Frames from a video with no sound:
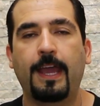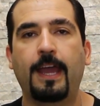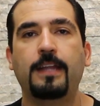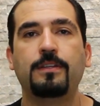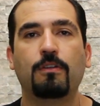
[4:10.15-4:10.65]

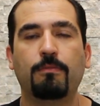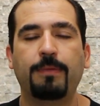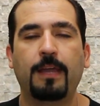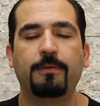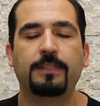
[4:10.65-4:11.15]
and you'll
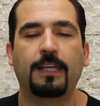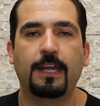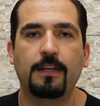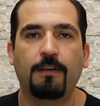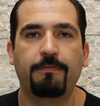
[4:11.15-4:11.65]
be able to
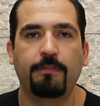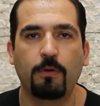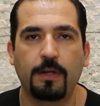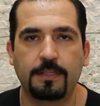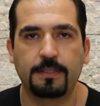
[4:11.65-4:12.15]
get enough
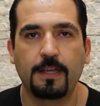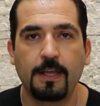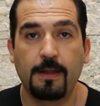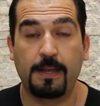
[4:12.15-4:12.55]
fluids.